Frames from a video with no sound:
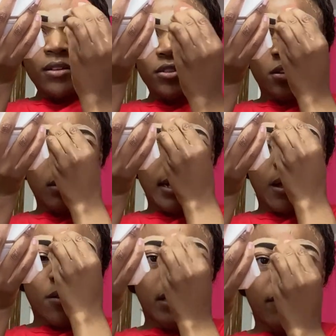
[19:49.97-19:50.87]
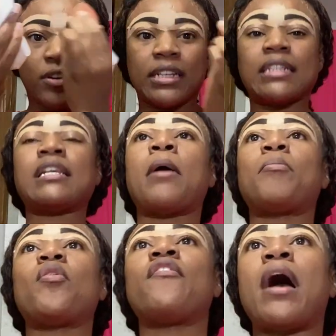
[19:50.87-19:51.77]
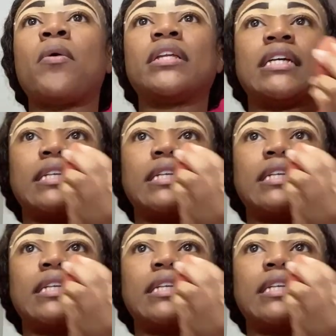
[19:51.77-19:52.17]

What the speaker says: So, like, I'll give you an example of how it